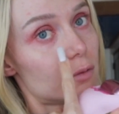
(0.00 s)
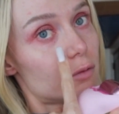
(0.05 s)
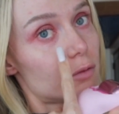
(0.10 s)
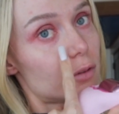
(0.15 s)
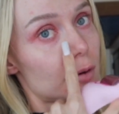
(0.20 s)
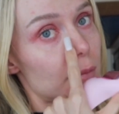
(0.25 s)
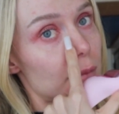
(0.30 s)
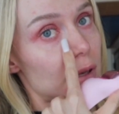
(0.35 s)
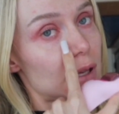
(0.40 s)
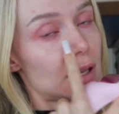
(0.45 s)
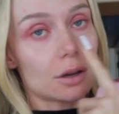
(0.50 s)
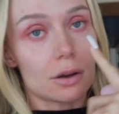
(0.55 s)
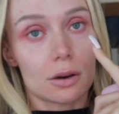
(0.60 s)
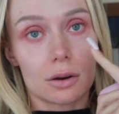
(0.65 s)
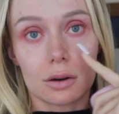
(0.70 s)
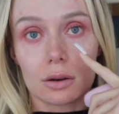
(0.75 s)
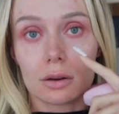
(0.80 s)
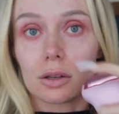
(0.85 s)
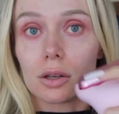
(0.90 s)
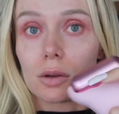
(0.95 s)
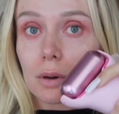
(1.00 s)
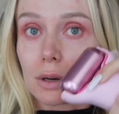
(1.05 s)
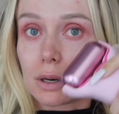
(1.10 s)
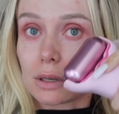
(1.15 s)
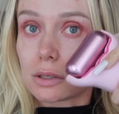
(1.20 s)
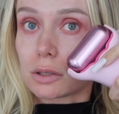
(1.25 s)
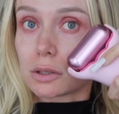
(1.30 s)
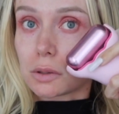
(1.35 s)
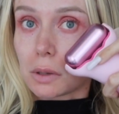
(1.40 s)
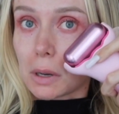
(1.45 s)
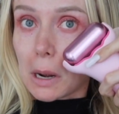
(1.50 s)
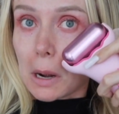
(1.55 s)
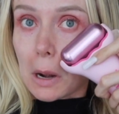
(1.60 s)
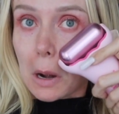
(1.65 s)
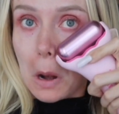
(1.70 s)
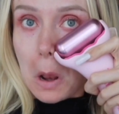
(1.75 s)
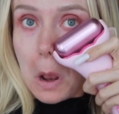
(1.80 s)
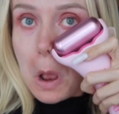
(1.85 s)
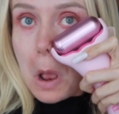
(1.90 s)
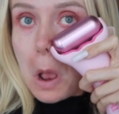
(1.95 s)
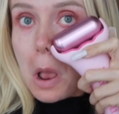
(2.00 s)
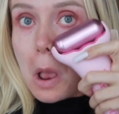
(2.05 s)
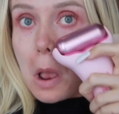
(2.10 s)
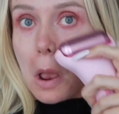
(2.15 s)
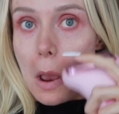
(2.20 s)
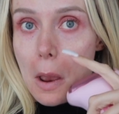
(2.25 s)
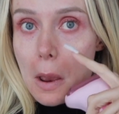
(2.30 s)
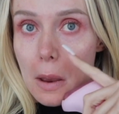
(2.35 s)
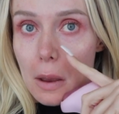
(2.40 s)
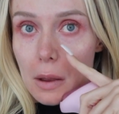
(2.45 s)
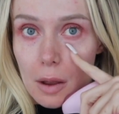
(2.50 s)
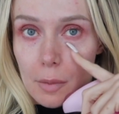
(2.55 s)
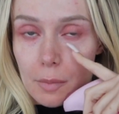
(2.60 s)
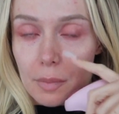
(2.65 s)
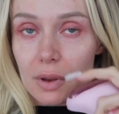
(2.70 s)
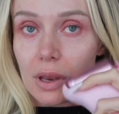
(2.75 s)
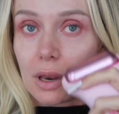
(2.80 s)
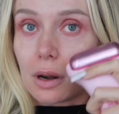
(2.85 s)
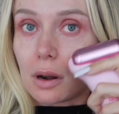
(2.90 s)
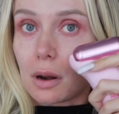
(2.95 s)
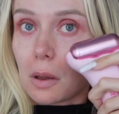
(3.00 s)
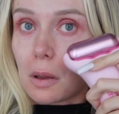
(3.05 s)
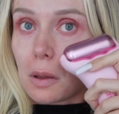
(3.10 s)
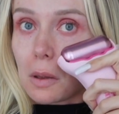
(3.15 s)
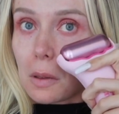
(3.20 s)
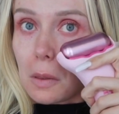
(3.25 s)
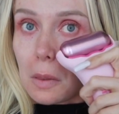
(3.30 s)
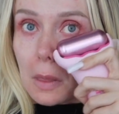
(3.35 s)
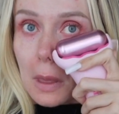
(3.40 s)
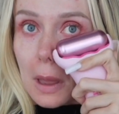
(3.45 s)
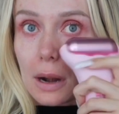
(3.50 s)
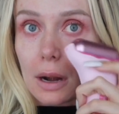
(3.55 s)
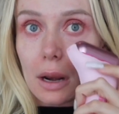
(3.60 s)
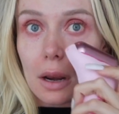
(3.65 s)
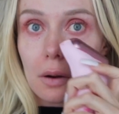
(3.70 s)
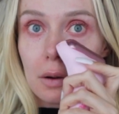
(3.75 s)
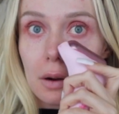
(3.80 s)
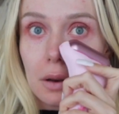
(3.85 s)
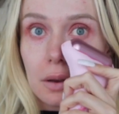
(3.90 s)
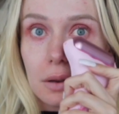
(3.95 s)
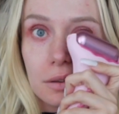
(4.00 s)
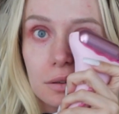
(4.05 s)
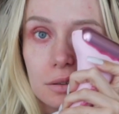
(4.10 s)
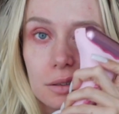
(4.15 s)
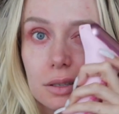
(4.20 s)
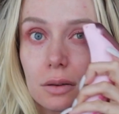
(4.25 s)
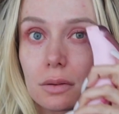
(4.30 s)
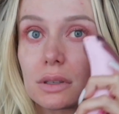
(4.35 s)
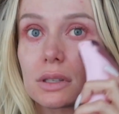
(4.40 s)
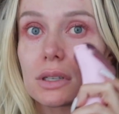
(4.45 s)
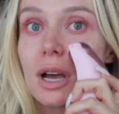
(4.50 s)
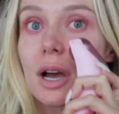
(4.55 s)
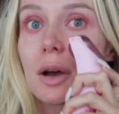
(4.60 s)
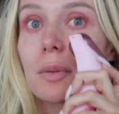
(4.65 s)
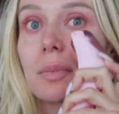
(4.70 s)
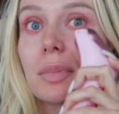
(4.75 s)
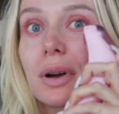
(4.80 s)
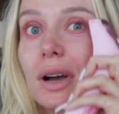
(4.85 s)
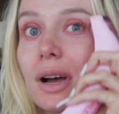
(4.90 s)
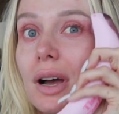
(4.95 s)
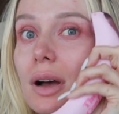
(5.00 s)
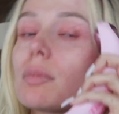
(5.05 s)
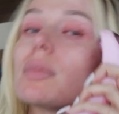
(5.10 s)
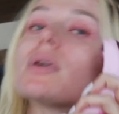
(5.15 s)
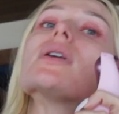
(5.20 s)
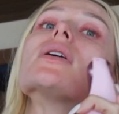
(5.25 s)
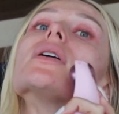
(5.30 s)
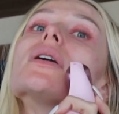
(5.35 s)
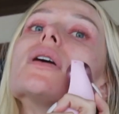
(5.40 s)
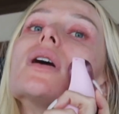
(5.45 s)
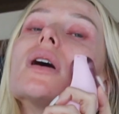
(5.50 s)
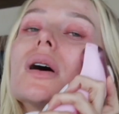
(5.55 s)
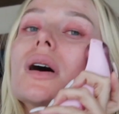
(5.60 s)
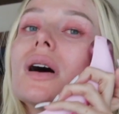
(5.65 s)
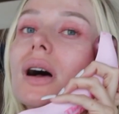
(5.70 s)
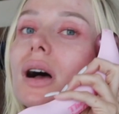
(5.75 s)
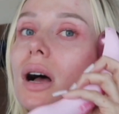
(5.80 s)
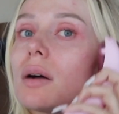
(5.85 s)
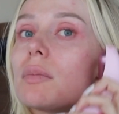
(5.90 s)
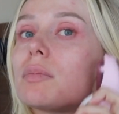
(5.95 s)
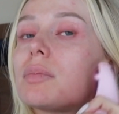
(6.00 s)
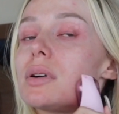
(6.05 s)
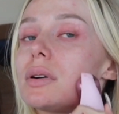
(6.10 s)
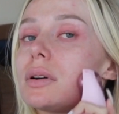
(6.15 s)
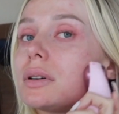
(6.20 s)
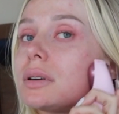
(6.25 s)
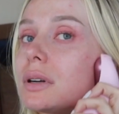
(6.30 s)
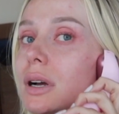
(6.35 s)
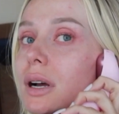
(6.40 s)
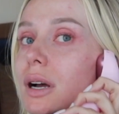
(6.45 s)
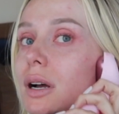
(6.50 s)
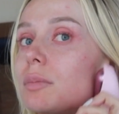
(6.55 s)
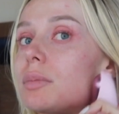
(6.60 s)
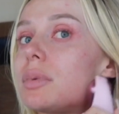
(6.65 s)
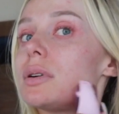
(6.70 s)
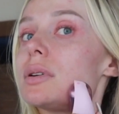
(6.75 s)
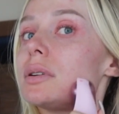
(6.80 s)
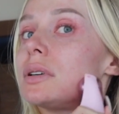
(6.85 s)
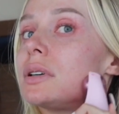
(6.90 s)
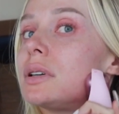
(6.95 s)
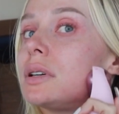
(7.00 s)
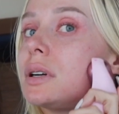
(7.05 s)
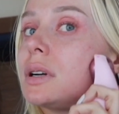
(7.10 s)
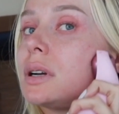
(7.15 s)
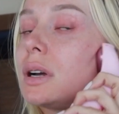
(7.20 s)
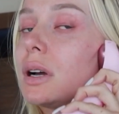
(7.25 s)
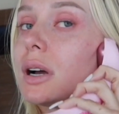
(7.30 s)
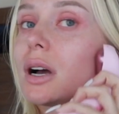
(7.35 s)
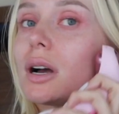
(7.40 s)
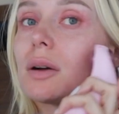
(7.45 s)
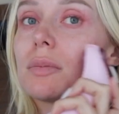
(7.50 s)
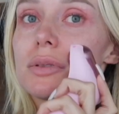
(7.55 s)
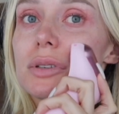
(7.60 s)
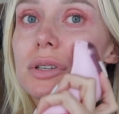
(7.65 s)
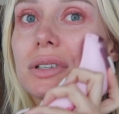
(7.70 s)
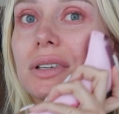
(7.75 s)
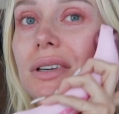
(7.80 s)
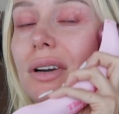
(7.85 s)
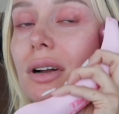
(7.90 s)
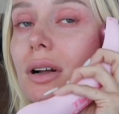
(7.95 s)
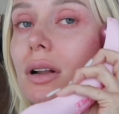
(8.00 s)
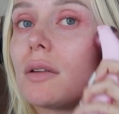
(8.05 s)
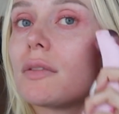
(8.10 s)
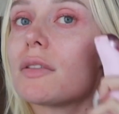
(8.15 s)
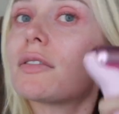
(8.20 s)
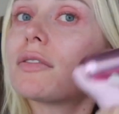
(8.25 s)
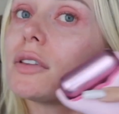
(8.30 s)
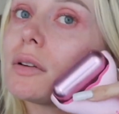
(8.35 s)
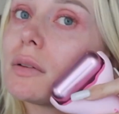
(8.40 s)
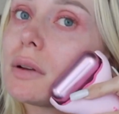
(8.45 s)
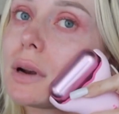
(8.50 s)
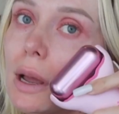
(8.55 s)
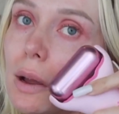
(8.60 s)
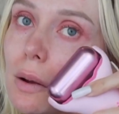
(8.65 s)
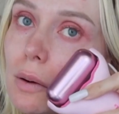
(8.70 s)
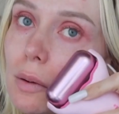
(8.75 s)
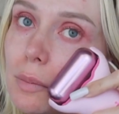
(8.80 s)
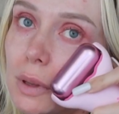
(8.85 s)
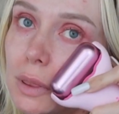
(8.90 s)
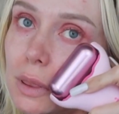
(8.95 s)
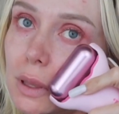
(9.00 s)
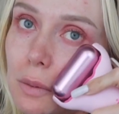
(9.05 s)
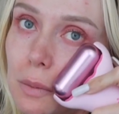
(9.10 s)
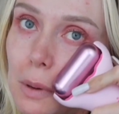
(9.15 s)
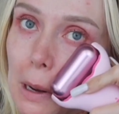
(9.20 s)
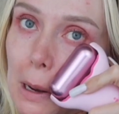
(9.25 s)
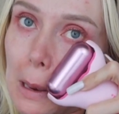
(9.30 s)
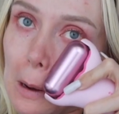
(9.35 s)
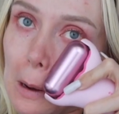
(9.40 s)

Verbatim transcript: from here you want it to drain up in that area. So it's up, up, up, up, up to get all the fluid out, but then right